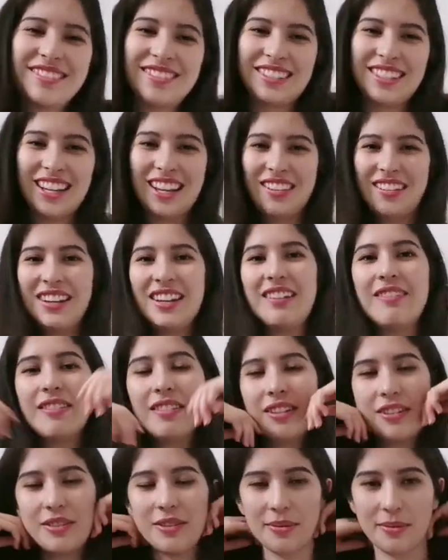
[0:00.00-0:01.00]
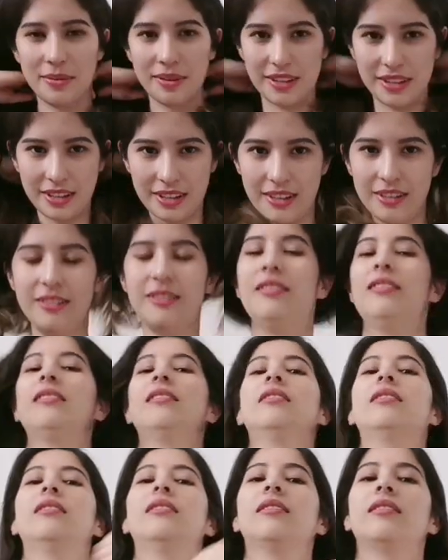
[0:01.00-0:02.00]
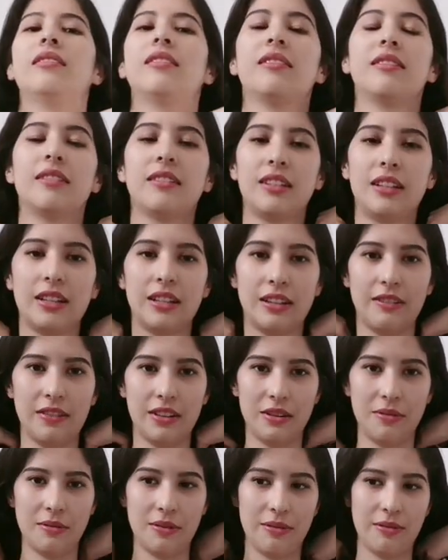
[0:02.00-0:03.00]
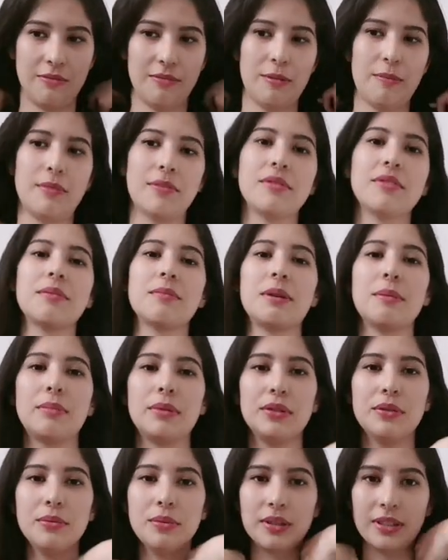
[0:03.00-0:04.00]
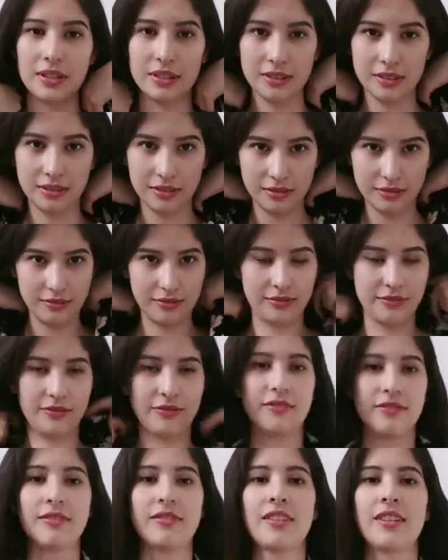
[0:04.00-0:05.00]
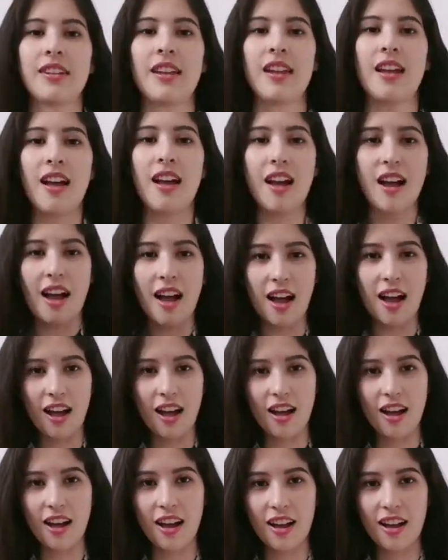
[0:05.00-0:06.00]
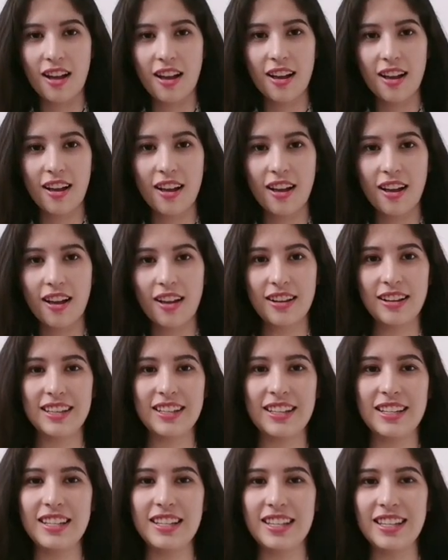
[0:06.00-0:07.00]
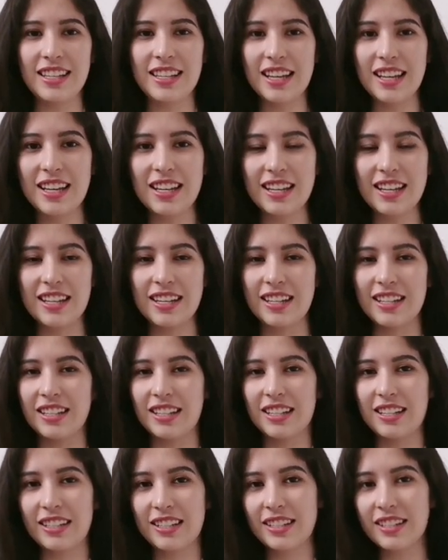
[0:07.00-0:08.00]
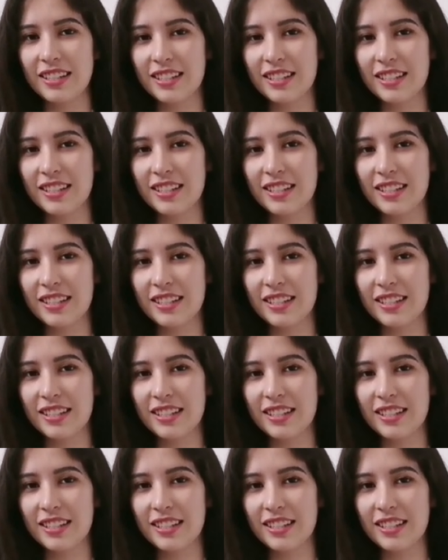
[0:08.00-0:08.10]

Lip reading: Now I have another one. If anyone remembers my blue one. Ah, yes.